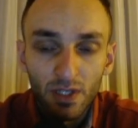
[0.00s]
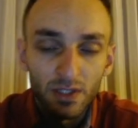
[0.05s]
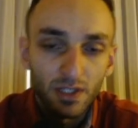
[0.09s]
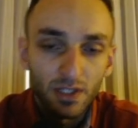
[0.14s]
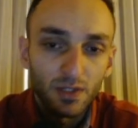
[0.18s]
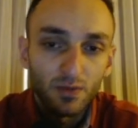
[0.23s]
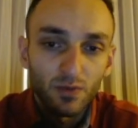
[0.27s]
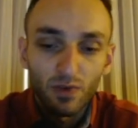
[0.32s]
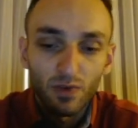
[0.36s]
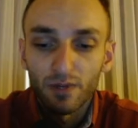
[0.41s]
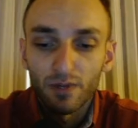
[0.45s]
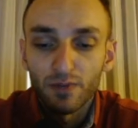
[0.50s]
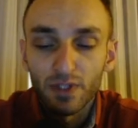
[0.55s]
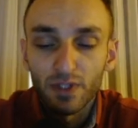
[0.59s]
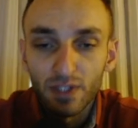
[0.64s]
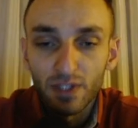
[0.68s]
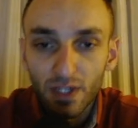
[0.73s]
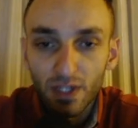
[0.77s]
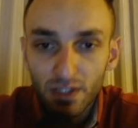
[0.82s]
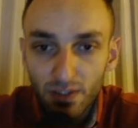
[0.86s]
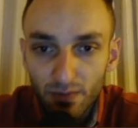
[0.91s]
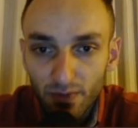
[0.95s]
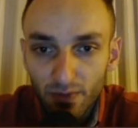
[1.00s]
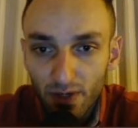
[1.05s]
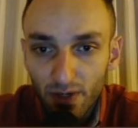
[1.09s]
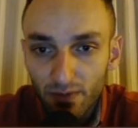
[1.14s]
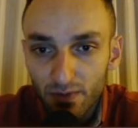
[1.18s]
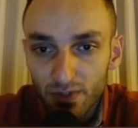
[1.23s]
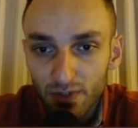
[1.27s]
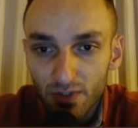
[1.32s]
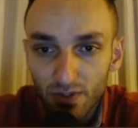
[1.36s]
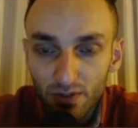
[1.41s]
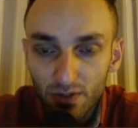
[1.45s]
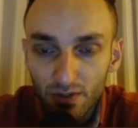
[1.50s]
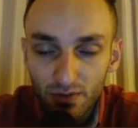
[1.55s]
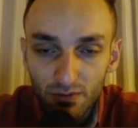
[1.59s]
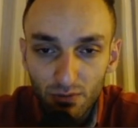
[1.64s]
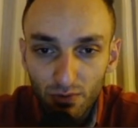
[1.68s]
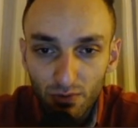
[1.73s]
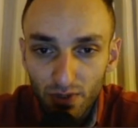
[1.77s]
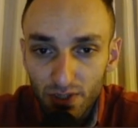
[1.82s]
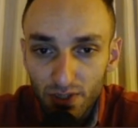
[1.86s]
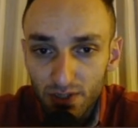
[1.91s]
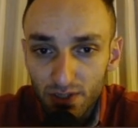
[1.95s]
That's why I think knight f5 is the
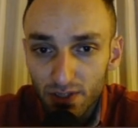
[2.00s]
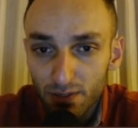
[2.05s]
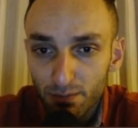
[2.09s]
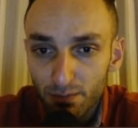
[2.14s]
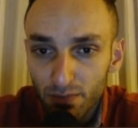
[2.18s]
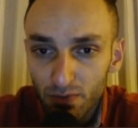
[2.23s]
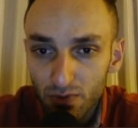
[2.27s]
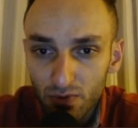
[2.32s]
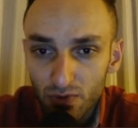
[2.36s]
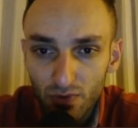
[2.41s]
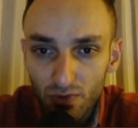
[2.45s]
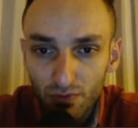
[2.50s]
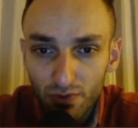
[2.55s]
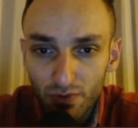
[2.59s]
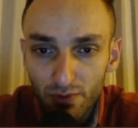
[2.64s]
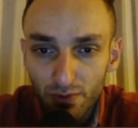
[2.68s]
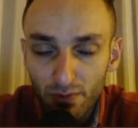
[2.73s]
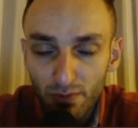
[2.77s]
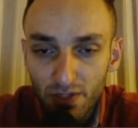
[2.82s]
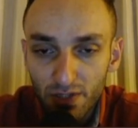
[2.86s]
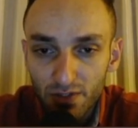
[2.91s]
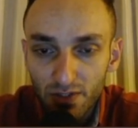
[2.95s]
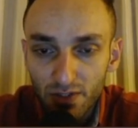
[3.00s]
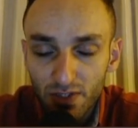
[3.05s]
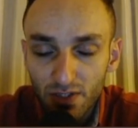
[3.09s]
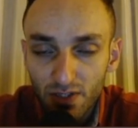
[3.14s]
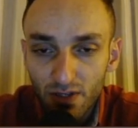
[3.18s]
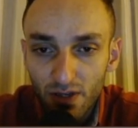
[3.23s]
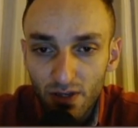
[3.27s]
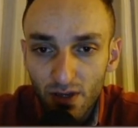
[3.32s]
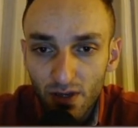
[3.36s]
strongest, and position remains